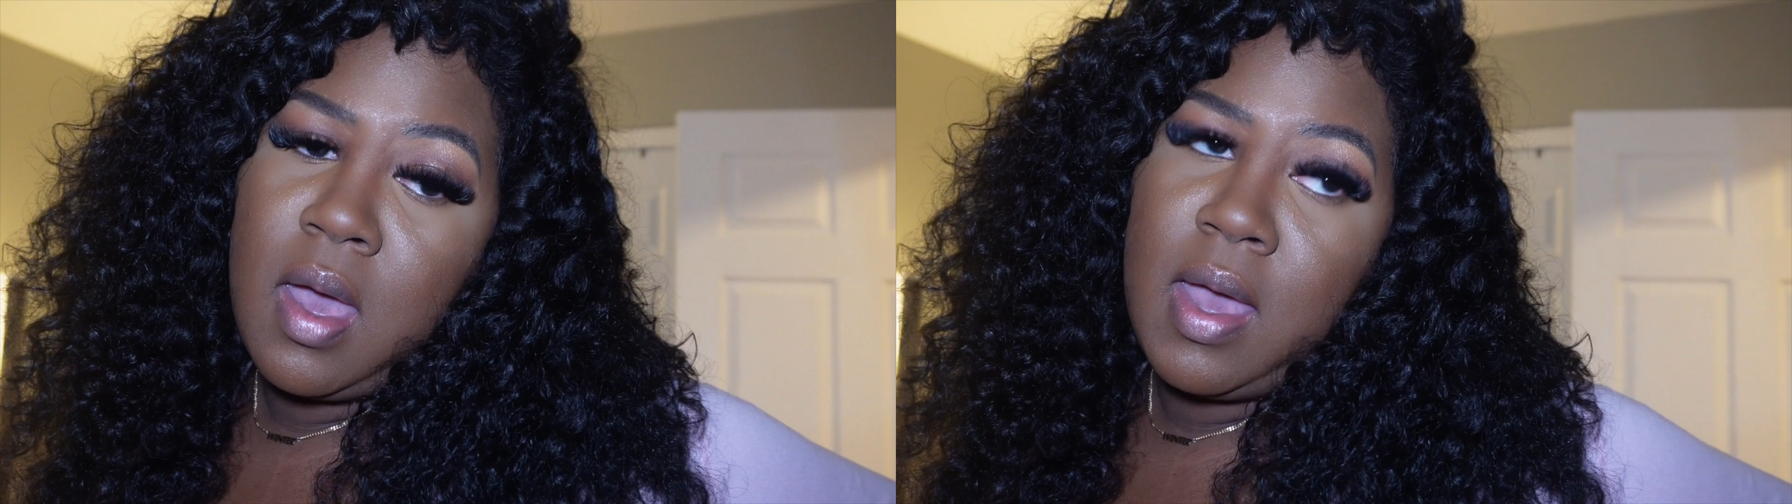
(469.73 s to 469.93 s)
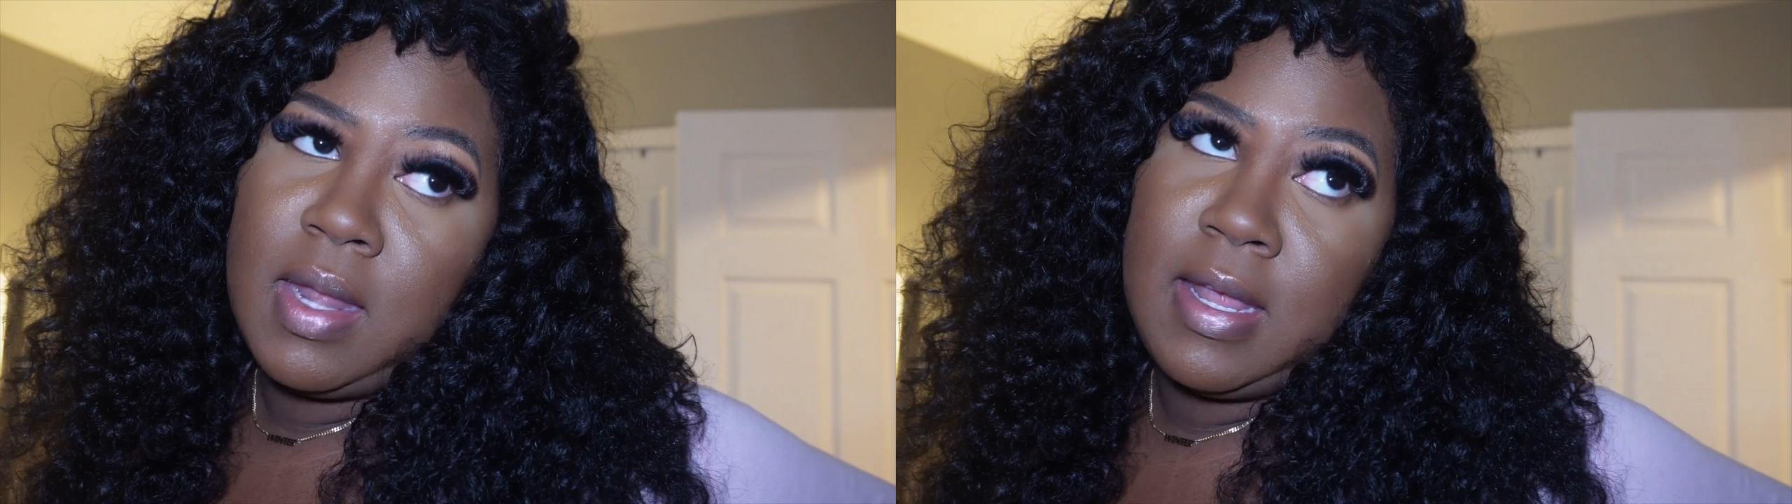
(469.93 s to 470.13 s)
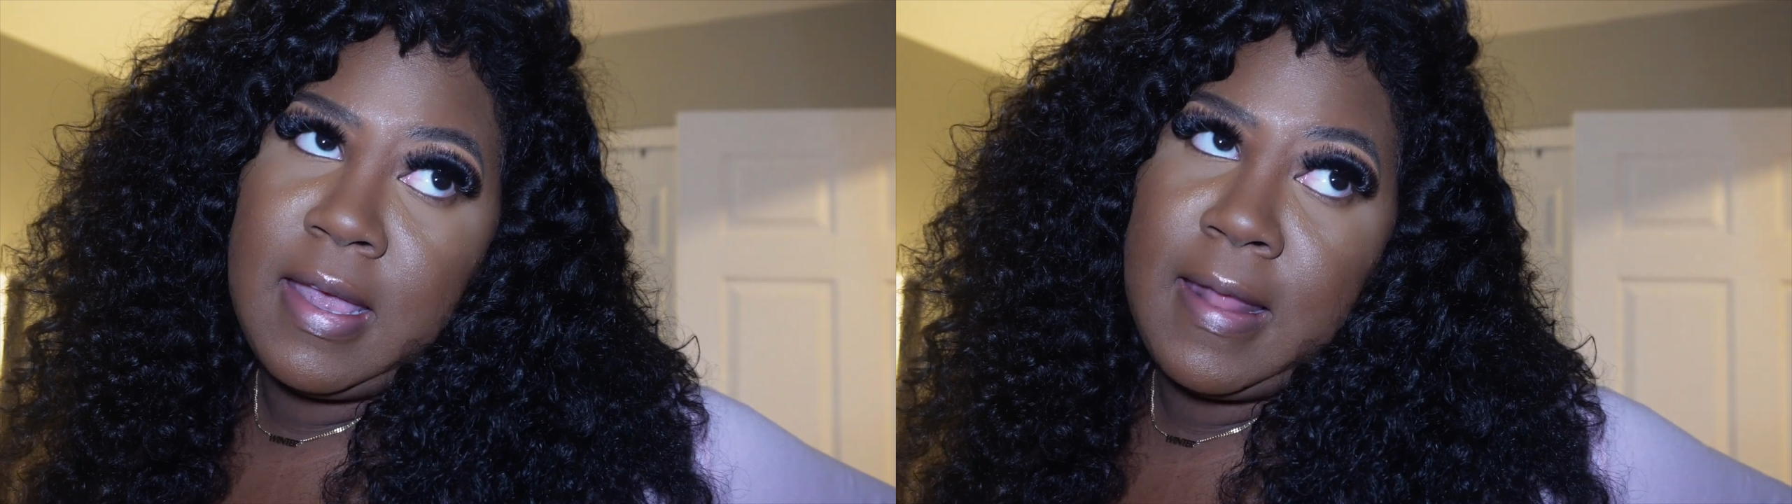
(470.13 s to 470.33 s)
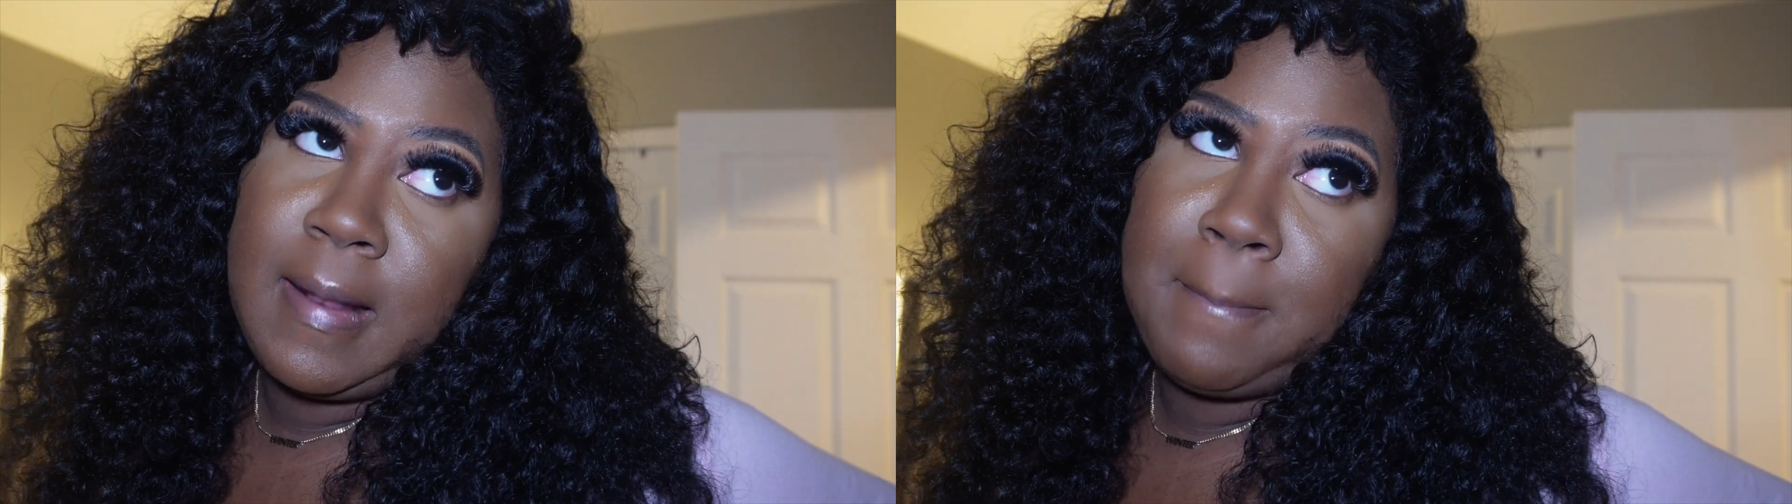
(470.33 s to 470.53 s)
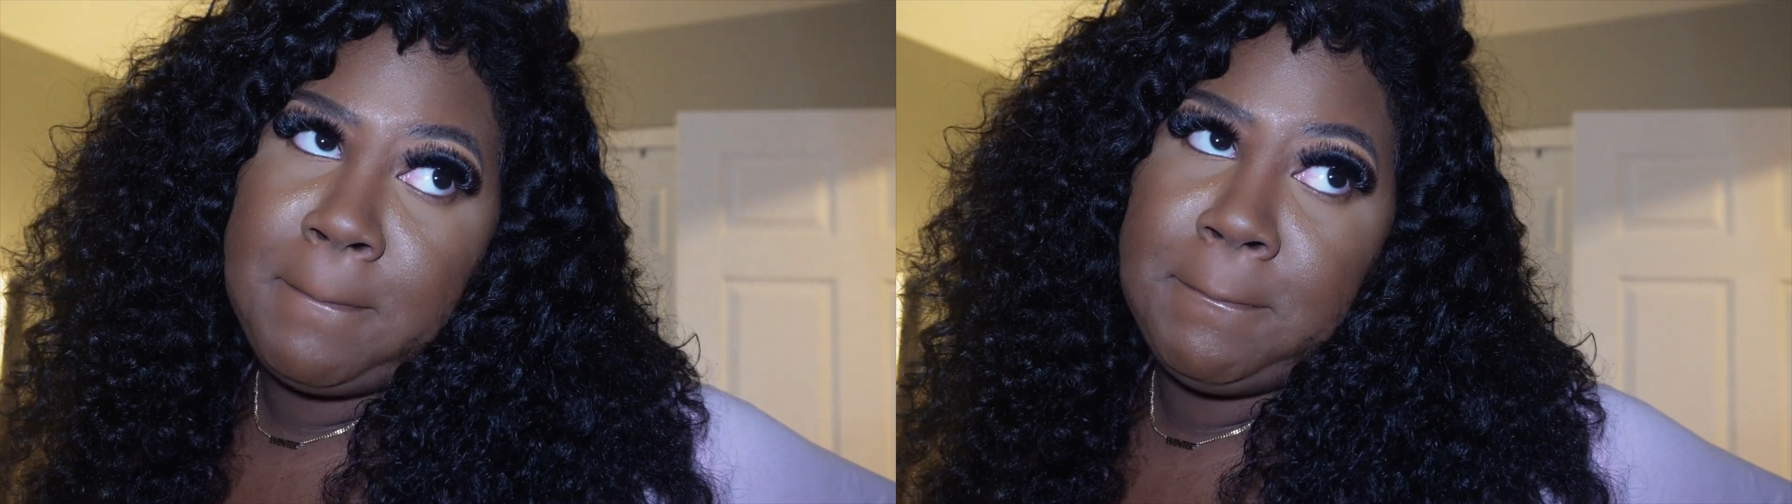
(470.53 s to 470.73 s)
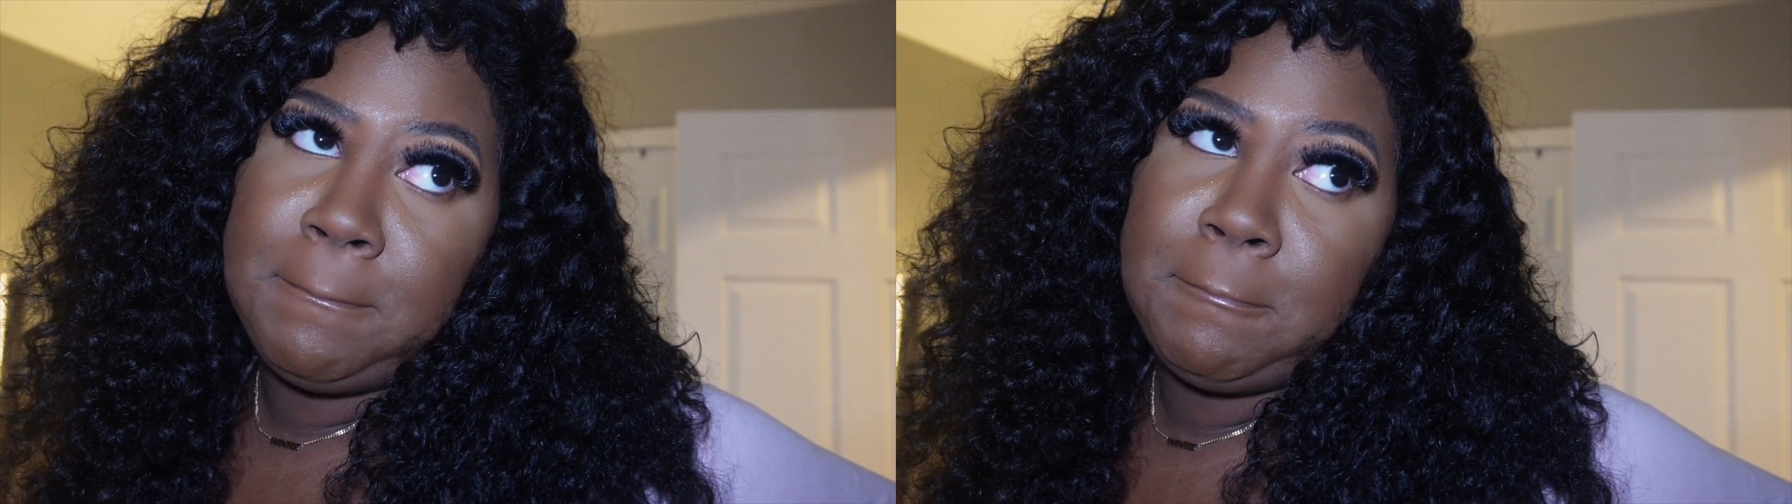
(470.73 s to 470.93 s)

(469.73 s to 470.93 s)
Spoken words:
And then